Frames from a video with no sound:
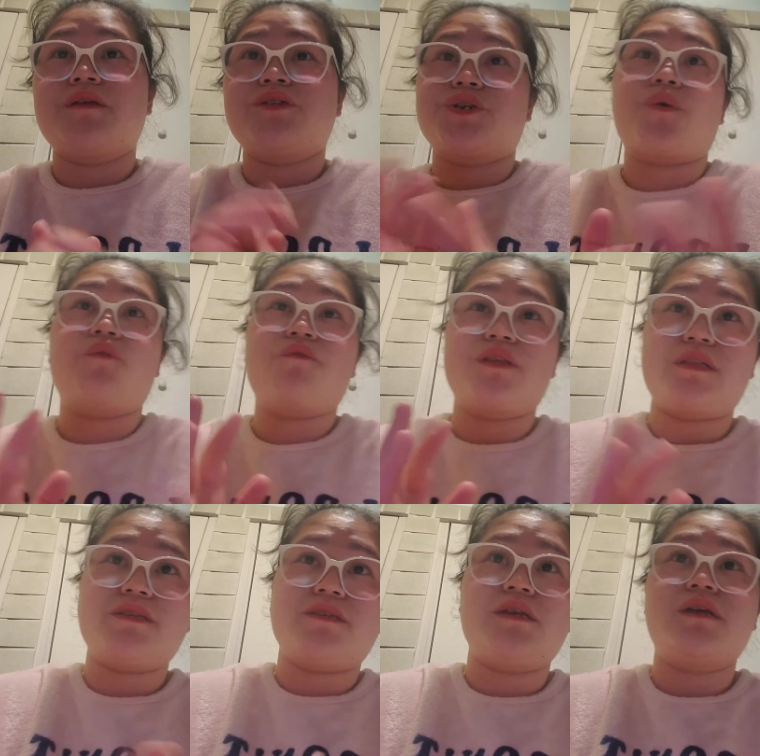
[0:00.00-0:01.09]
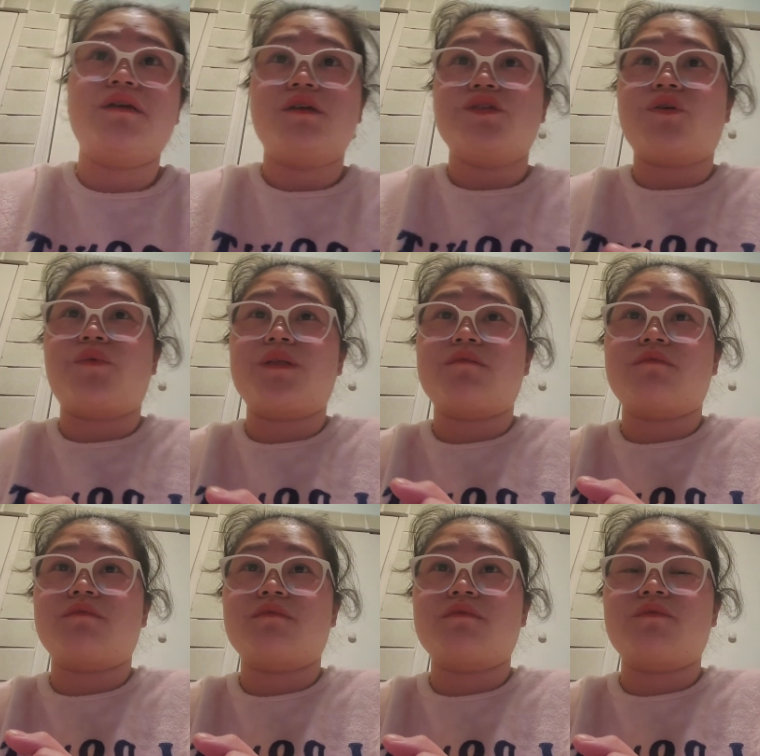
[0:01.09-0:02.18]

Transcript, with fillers: Jehovah Nisi so when